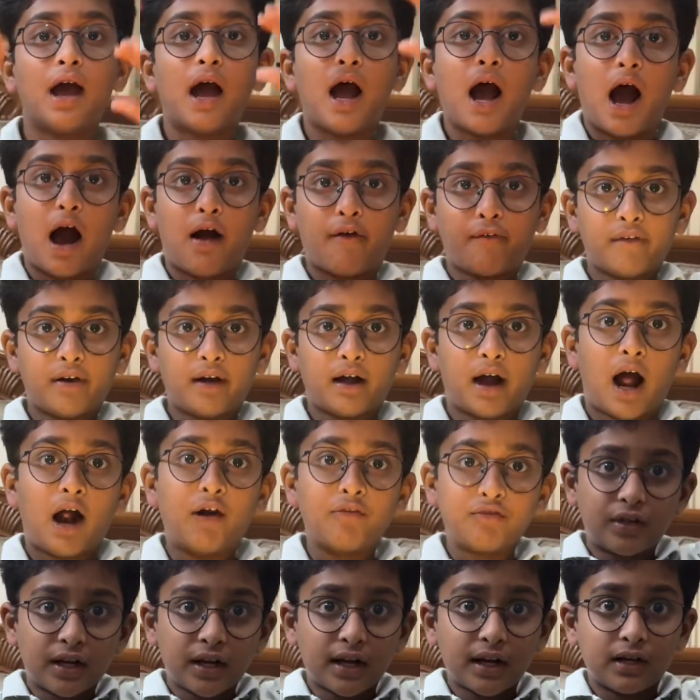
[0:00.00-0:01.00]

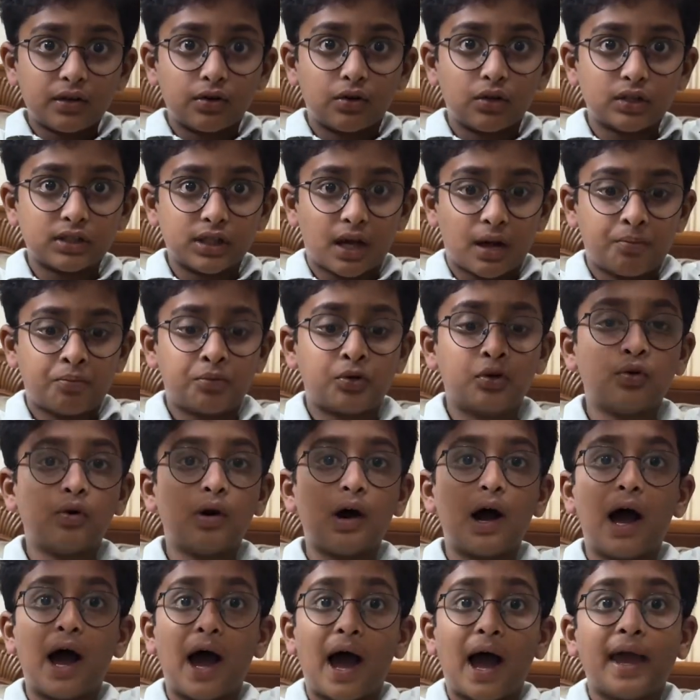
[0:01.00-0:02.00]
After it goes up to
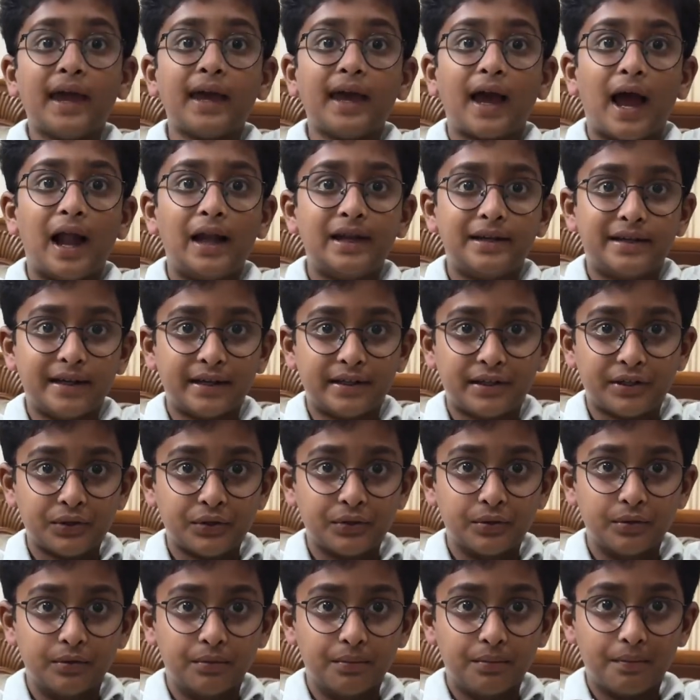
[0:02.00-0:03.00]
a high altitude,